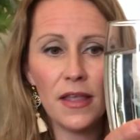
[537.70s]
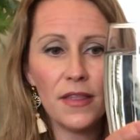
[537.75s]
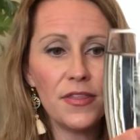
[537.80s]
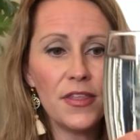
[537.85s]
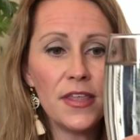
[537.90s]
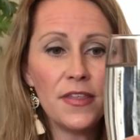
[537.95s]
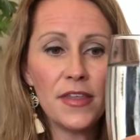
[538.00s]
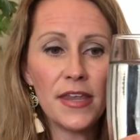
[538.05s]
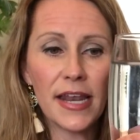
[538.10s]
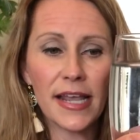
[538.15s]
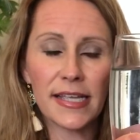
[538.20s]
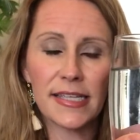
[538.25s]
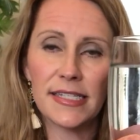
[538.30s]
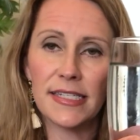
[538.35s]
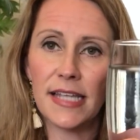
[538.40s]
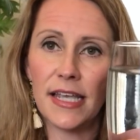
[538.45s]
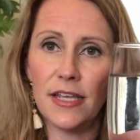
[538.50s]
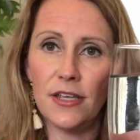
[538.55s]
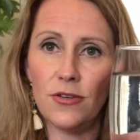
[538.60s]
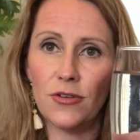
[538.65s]
Then the next
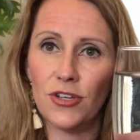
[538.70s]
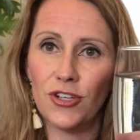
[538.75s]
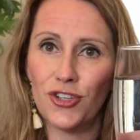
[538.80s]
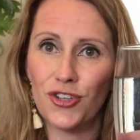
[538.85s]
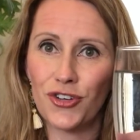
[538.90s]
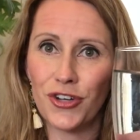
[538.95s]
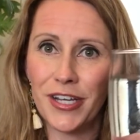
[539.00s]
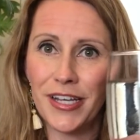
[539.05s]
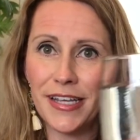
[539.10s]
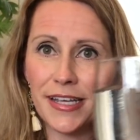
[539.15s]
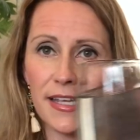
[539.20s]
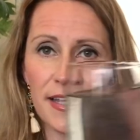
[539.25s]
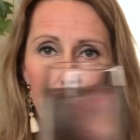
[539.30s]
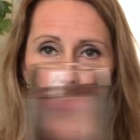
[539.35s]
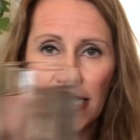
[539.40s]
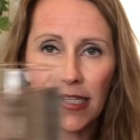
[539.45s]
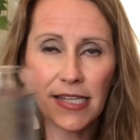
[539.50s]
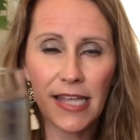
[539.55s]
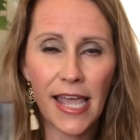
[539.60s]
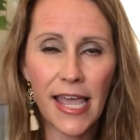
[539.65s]
day you can drink
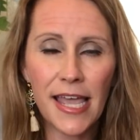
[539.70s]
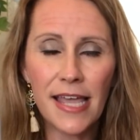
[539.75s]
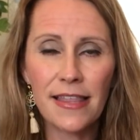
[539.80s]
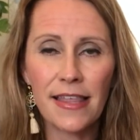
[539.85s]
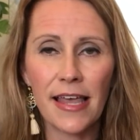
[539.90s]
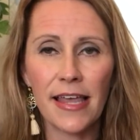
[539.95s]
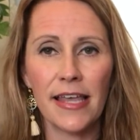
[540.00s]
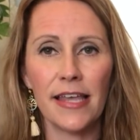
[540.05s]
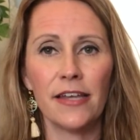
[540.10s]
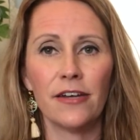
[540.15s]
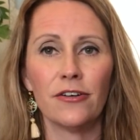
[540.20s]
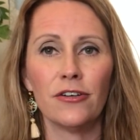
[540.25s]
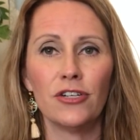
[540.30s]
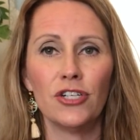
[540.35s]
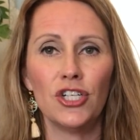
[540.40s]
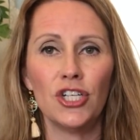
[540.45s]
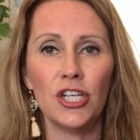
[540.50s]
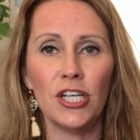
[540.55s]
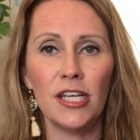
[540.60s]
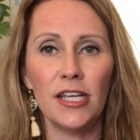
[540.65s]
it, take that
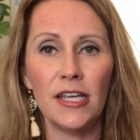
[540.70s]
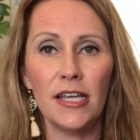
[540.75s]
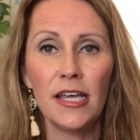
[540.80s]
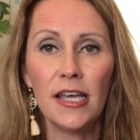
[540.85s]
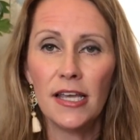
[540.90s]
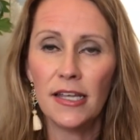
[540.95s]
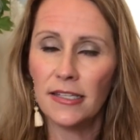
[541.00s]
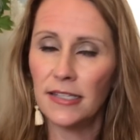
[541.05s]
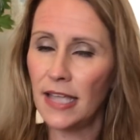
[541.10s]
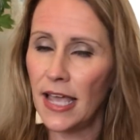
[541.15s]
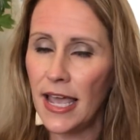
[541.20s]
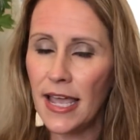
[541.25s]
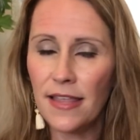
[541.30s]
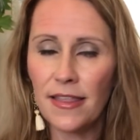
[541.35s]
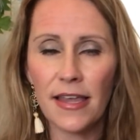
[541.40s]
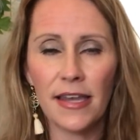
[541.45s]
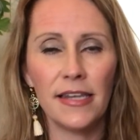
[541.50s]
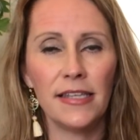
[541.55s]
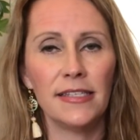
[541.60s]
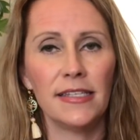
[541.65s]
energy, take
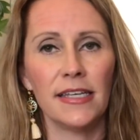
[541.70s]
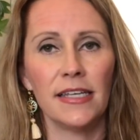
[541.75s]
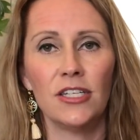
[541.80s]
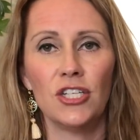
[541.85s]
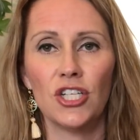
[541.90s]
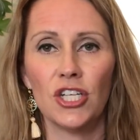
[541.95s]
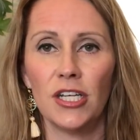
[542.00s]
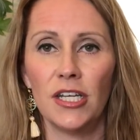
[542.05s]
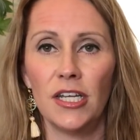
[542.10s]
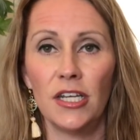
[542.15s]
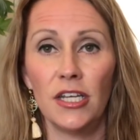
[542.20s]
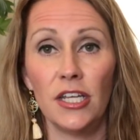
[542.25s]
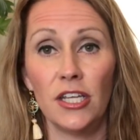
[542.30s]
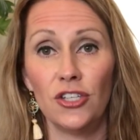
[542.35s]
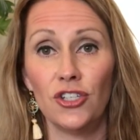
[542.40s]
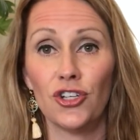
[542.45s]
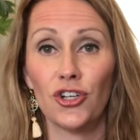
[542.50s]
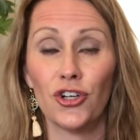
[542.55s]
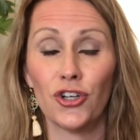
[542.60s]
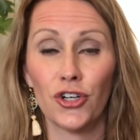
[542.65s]
that intention in
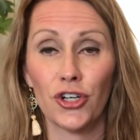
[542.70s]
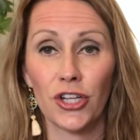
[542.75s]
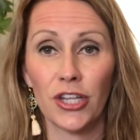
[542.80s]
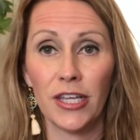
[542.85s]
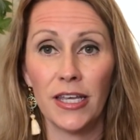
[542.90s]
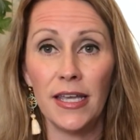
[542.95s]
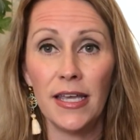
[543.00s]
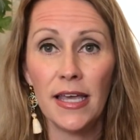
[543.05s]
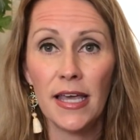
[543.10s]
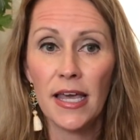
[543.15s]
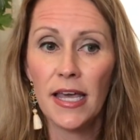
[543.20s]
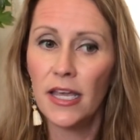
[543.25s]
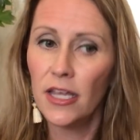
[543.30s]
internally.